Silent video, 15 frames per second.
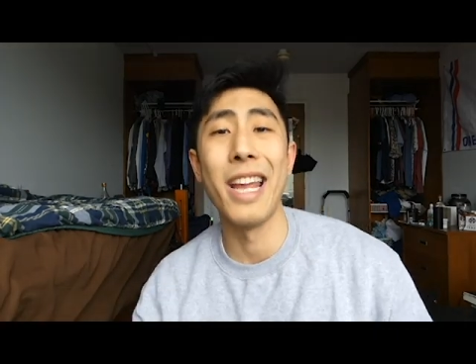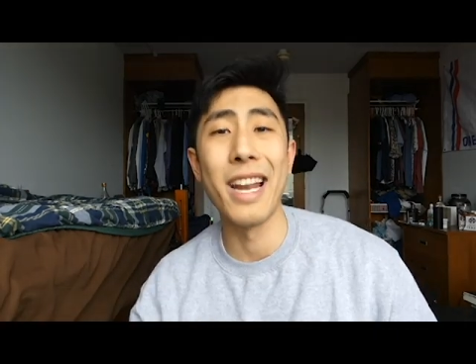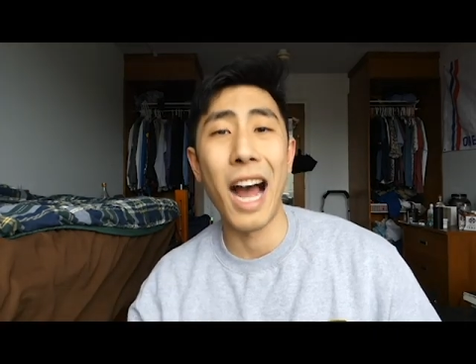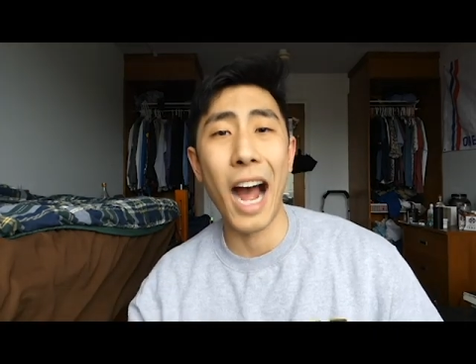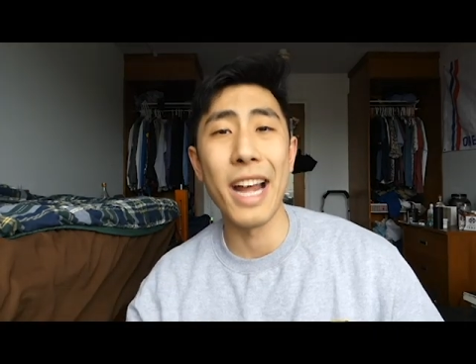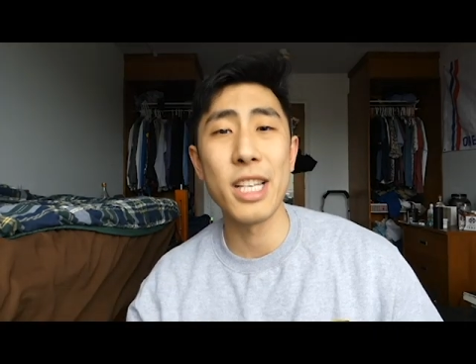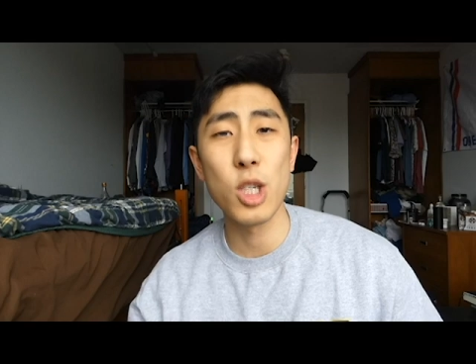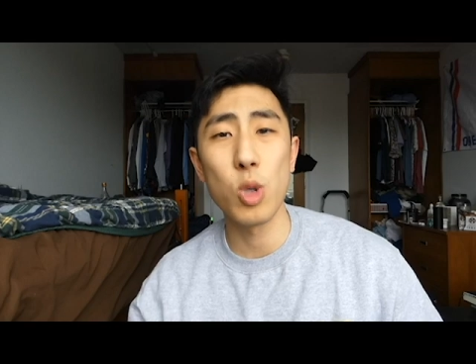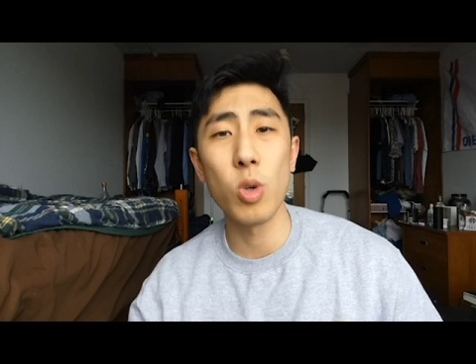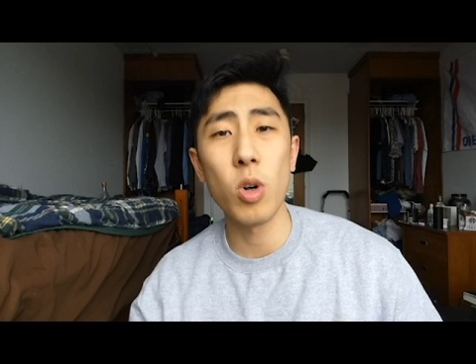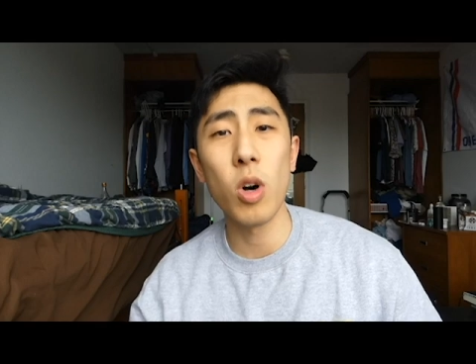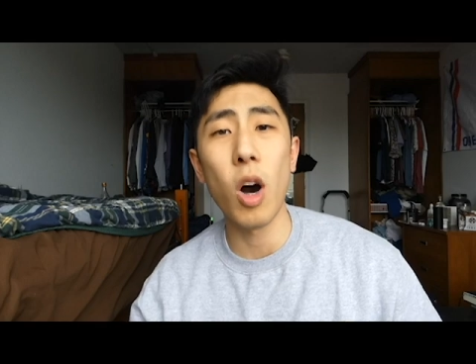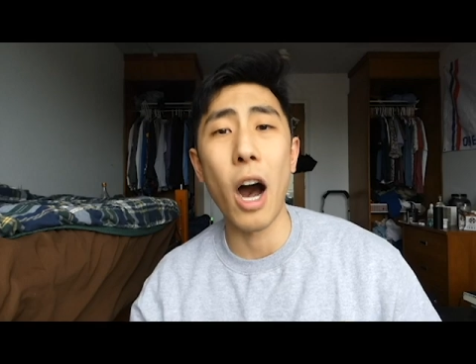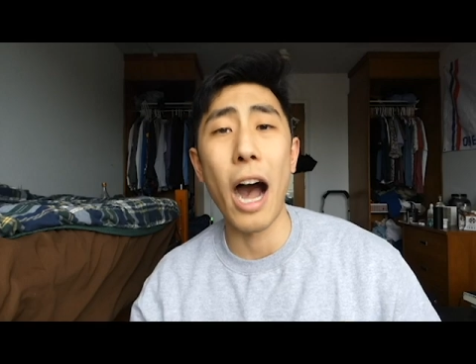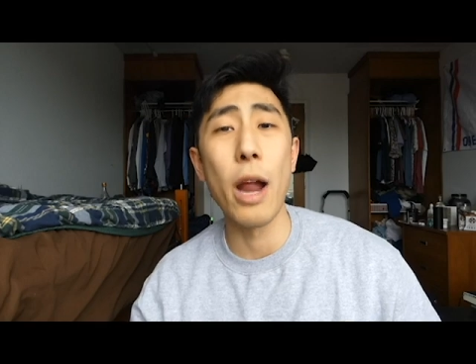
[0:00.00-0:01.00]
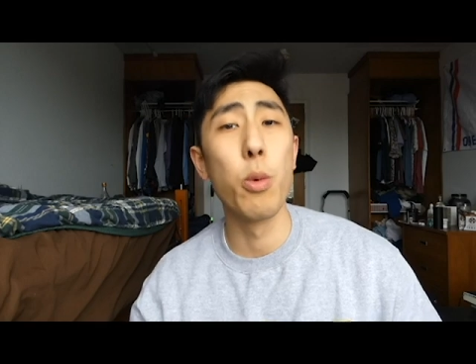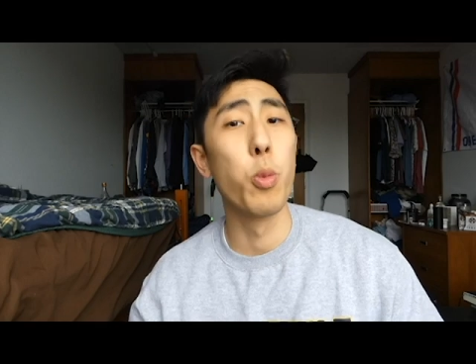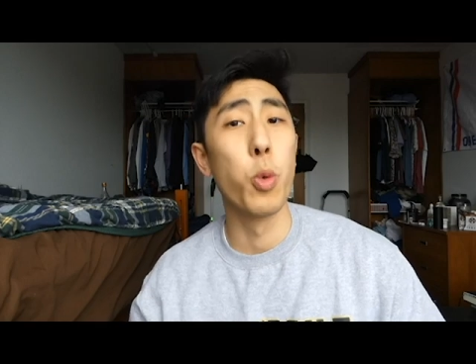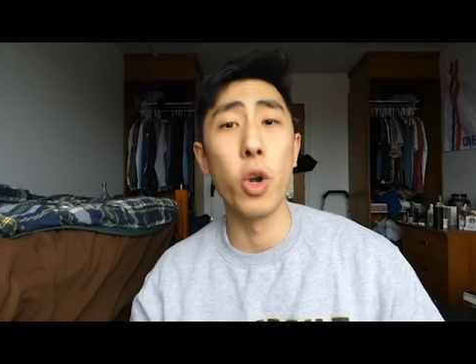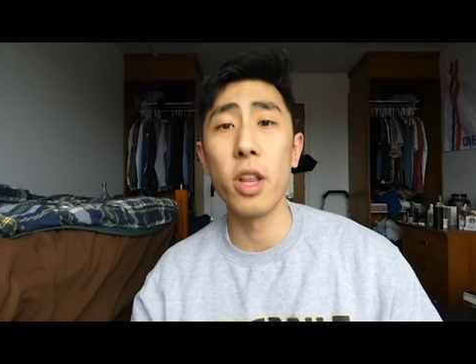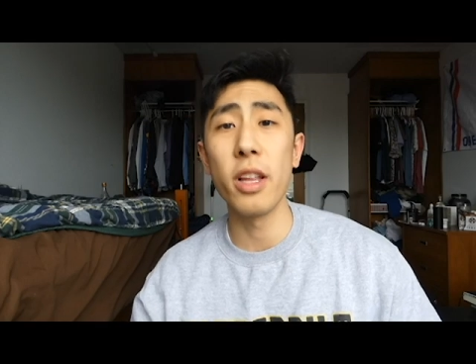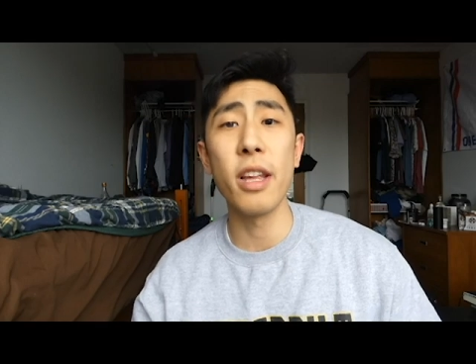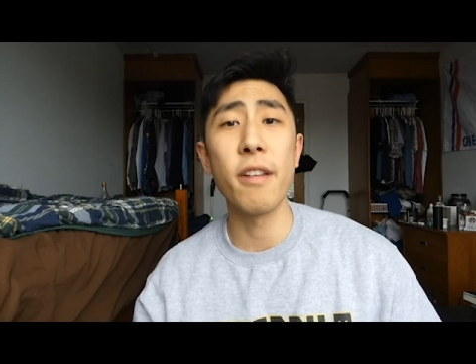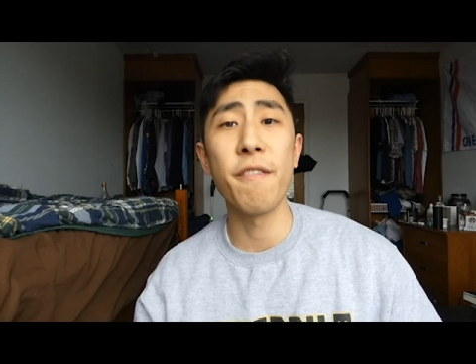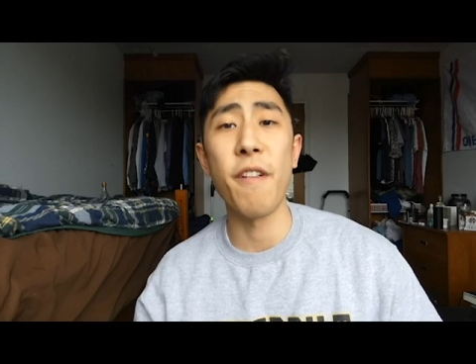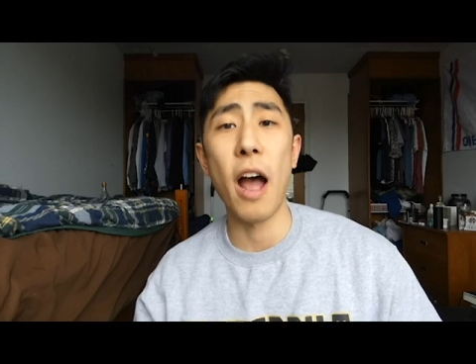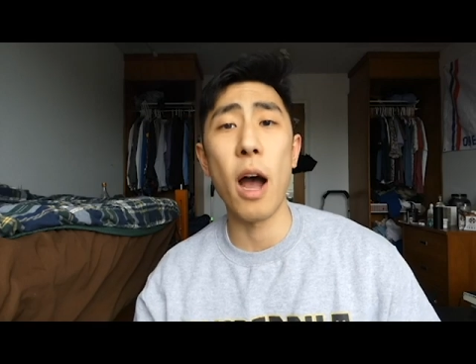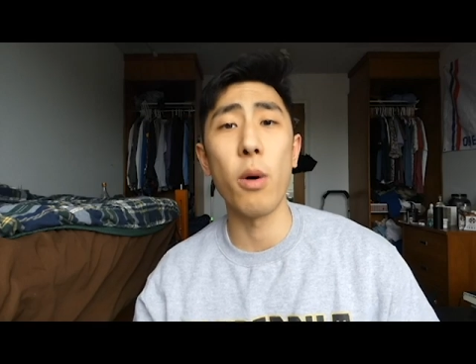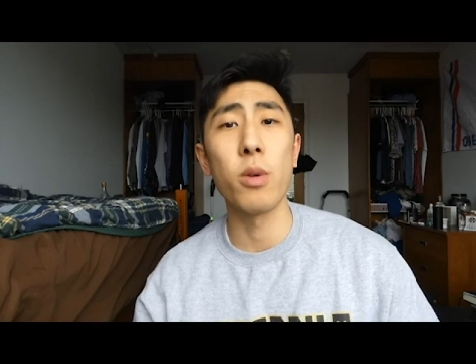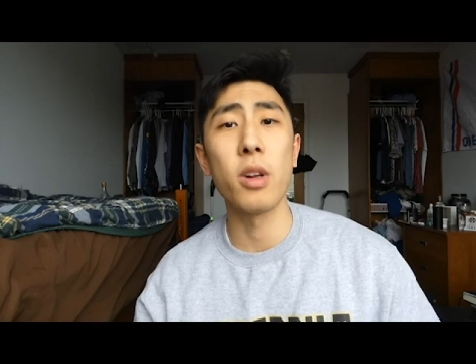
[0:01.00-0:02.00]
In high school, I really
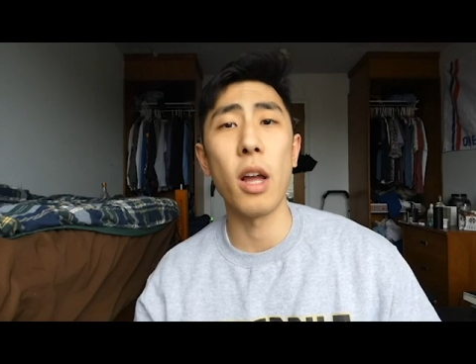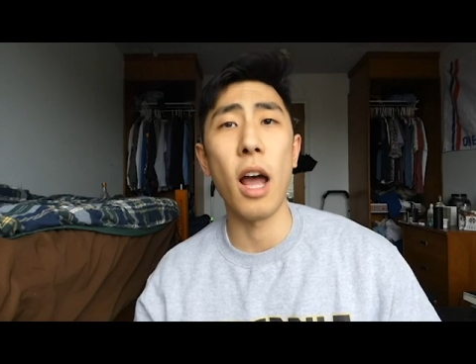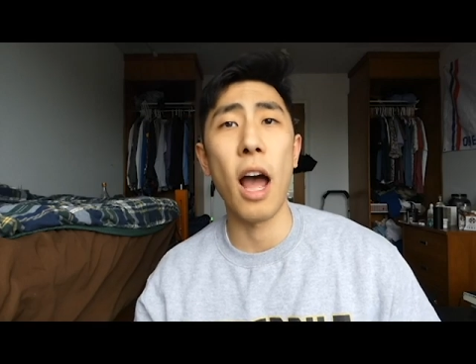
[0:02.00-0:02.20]
found